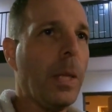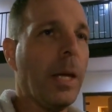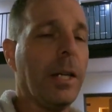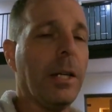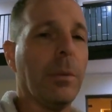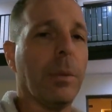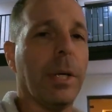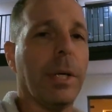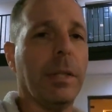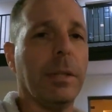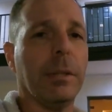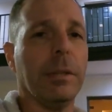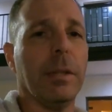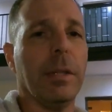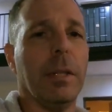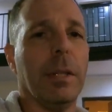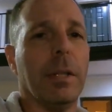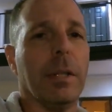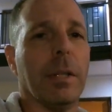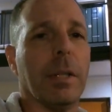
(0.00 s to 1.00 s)
Anyway,
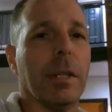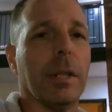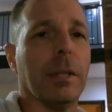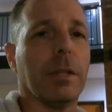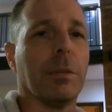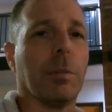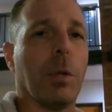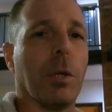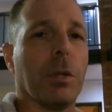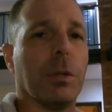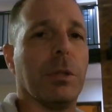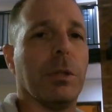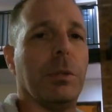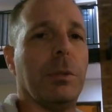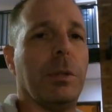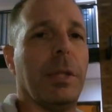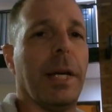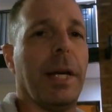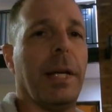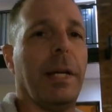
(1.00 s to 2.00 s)
tomorrow's a
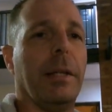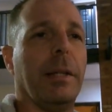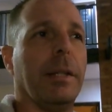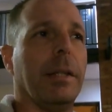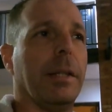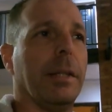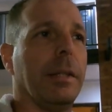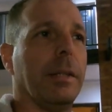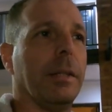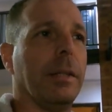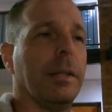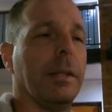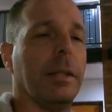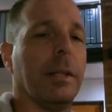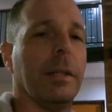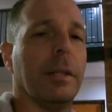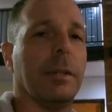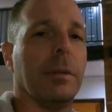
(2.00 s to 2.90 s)
new day, and